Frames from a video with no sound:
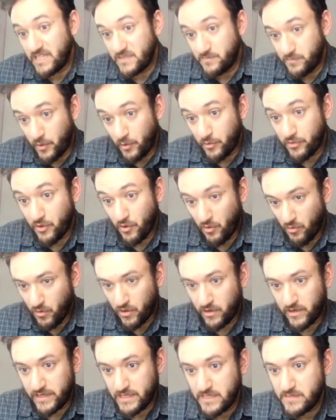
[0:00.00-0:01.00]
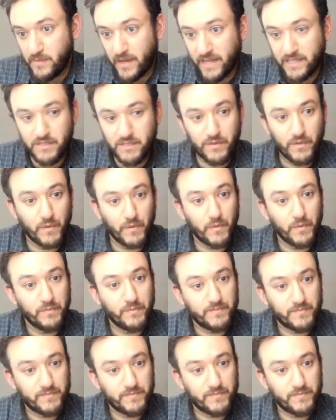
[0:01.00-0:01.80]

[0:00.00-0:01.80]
both coordinates by 2,